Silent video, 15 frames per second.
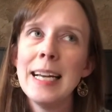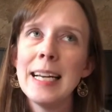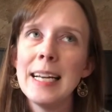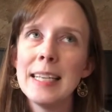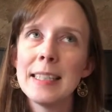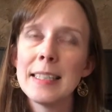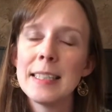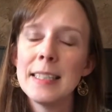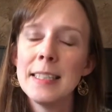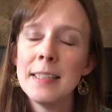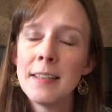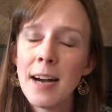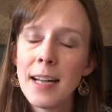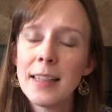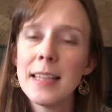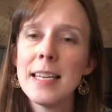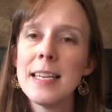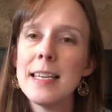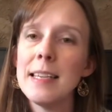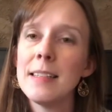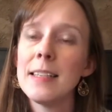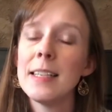it's not
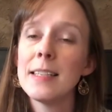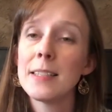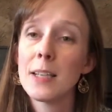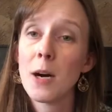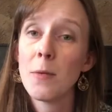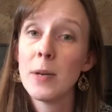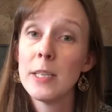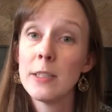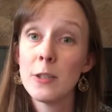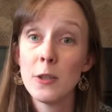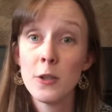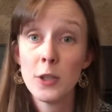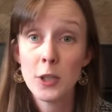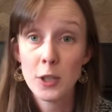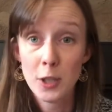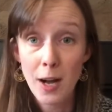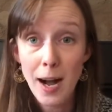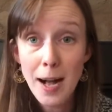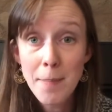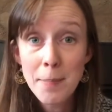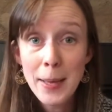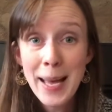the easiest always to shop.